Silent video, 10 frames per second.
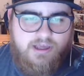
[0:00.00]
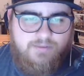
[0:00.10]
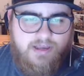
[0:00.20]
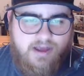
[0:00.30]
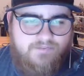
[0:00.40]

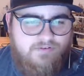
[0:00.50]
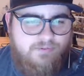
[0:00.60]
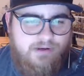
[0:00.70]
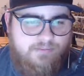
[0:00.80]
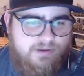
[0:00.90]
I mean, I've
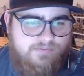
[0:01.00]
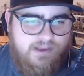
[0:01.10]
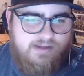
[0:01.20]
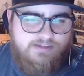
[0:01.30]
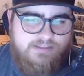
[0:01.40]
never been a big
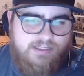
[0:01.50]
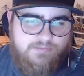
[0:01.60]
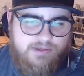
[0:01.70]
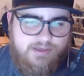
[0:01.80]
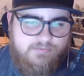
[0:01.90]
fan of these
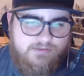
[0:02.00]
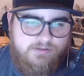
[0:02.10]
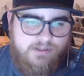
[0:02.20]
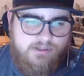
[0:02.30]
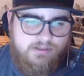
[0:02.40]
type of
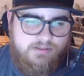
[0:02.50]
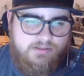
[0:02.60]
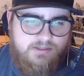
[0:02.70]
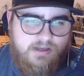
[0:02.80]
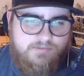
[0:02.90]
games. Like,
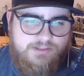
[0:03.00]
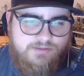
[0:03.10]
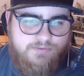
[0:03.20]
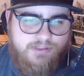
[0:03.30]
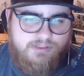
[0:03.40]
I'm
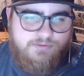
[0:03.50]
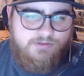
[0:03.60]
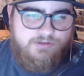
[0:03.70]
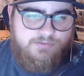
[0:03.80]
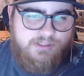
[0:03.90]
assuming it's
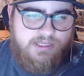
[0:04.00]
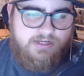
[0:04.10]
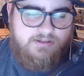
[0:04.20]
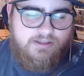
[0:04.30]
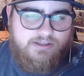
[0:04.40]
supposed to be
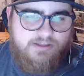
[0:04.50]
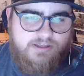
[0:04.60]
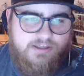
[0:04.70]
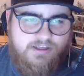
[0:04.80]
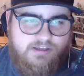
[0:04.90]
kind of like
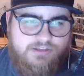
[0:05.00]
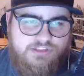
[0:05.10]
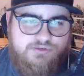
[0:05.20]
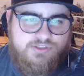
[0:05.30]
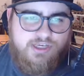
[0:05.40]
a
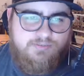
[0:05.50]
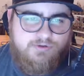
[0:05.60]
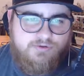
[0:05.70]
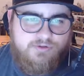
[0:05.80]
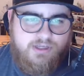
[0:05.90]
zoo type,
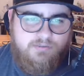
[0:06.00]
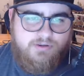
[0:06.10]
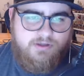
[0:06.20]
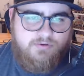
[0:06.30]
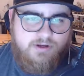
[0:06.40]
Coon type
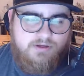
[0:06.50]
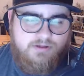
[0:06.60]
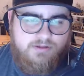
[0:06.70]
thing, right?